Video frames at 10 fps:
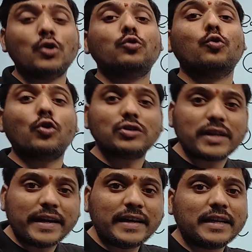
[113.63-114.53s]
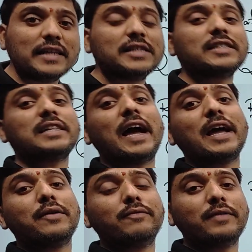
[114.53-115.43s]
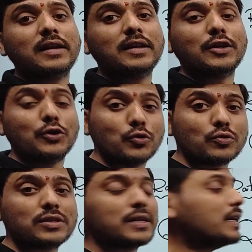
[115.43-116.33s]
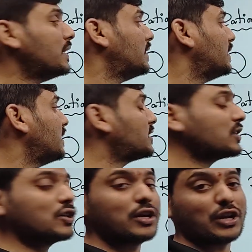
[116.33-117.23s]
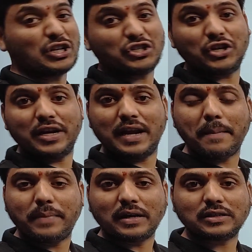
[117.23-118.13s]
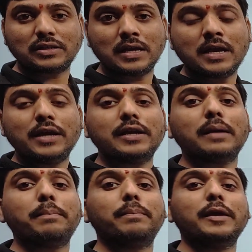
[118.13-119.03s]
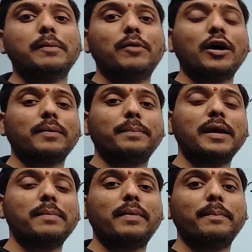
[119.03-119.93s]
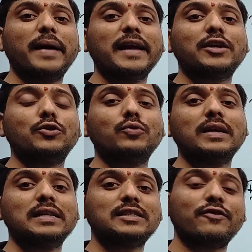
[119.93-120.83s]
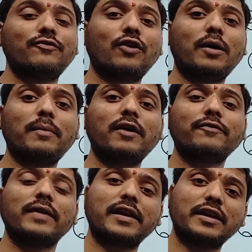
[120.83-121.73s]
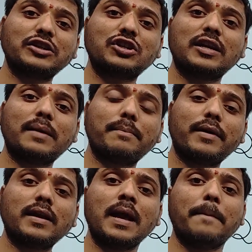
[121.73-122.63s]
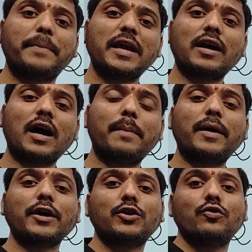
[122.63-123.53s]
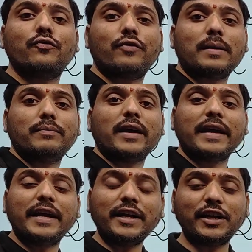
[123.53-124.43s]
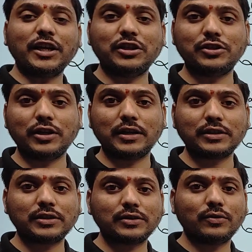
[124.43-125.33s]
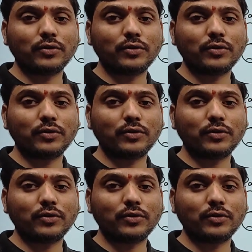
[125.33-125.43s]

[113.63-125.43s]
Those integers I will use in these rational numbers. Here P by Q is the form of a rational number, P comma Q from the integers.